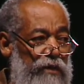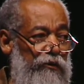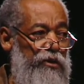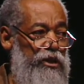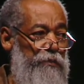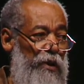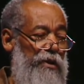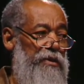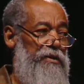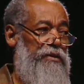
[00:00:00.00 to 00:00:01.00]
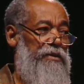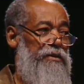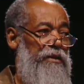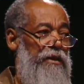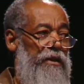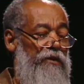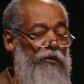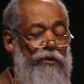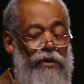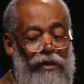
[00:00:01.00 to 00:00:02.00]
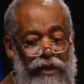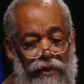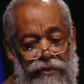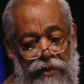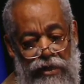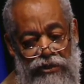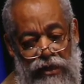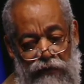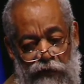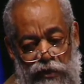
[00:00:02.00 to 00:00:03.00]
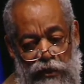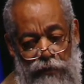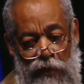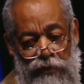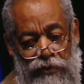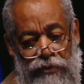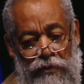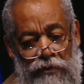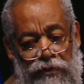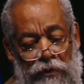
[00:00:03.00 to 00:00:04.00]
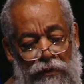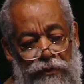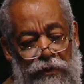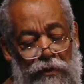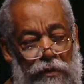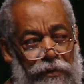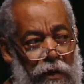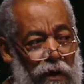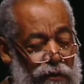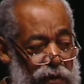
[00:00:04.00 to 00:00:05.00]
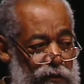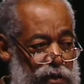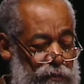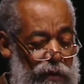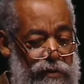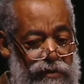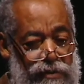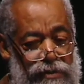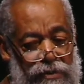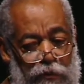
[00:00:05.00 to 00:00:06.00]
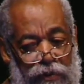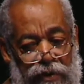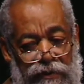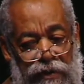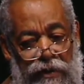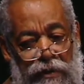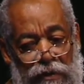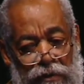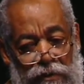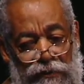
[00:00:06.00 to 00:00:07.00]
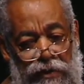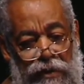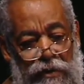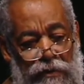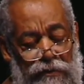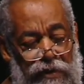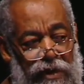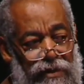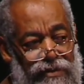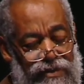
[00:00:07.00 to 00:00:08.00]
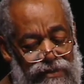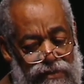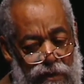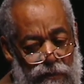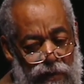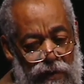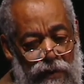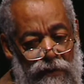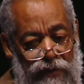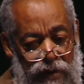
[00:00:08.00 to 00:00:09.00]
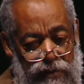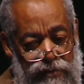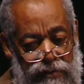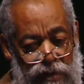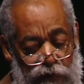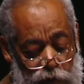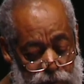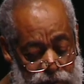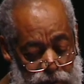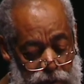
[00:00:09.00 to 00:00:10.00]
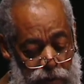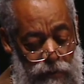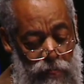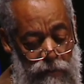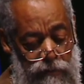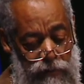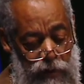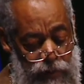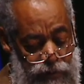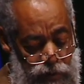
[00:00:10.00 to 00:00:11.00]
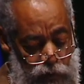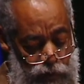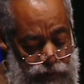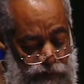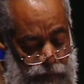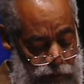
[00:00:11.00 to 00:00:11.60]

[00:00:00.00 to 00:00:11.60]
HIV response. If you could link the HIV response to other responses within the health system, that itself would be a better use of